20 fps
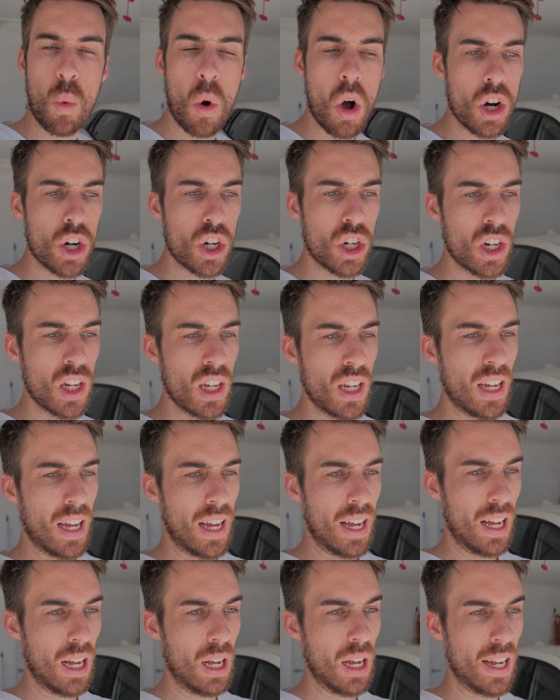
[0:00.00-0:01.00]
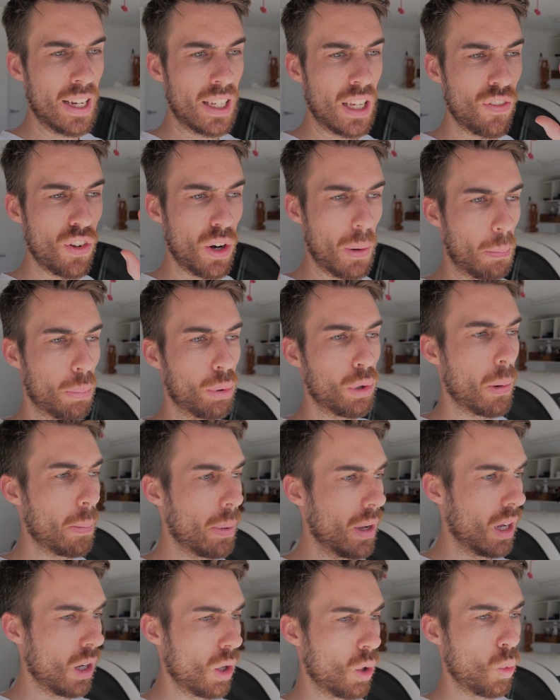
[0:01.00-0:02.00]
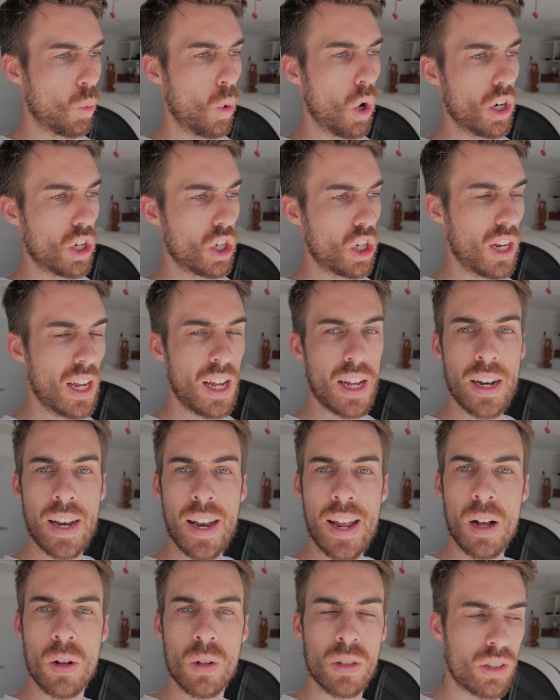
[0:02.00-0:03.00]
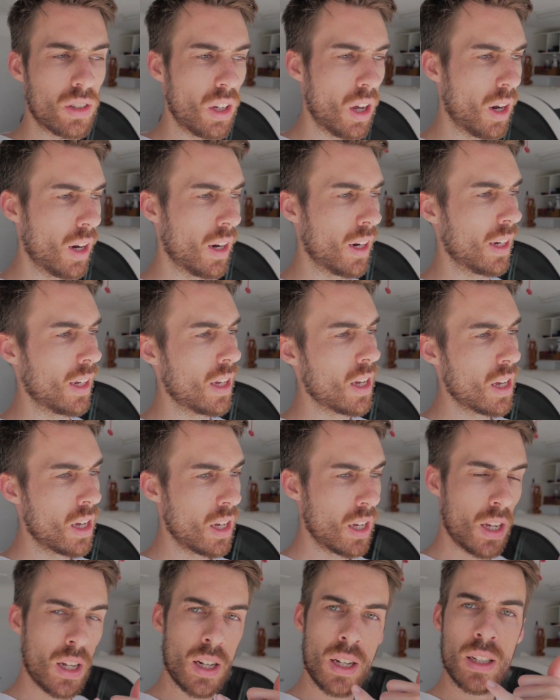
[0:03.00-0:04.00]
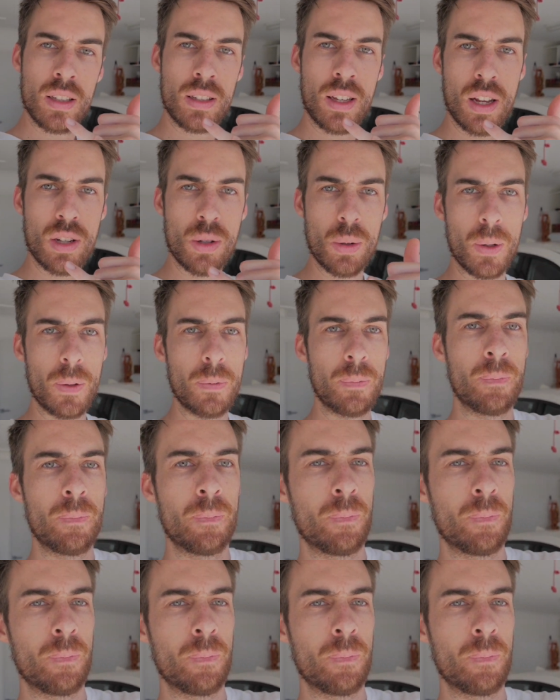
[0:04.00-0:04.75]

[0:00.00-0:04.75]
Wash and give it a proper wash down now. So let's get to it.